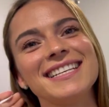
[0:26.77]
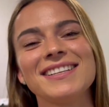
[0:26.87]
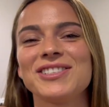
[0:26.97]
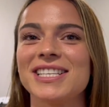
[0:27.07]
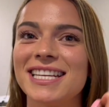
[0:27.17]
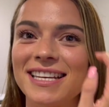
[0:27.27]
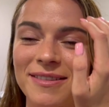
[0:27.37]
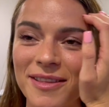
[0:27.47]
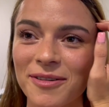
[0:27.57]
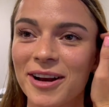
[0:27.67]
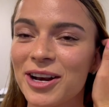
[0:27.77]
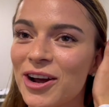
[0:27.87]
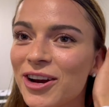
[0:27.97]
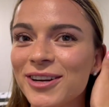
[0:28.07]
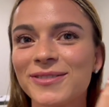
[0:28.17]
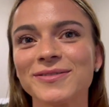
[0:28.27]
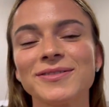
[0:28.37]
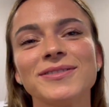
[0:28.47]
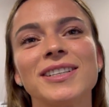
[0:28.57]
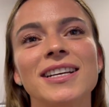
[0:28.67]
She did.
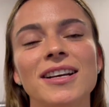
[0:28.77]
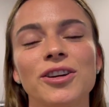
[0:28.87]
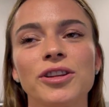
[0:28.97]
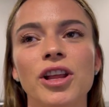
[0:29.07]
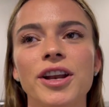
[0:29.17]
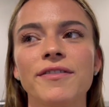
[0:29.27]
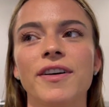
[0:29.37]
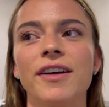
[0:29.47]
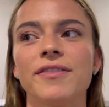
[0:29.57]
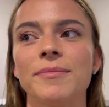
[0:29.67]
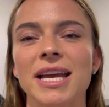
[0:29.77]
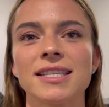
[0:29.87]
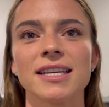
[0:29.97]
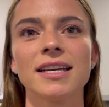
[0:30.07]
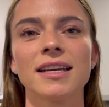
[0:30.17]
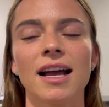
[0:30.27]
3-0. Good learning fight for Maisie.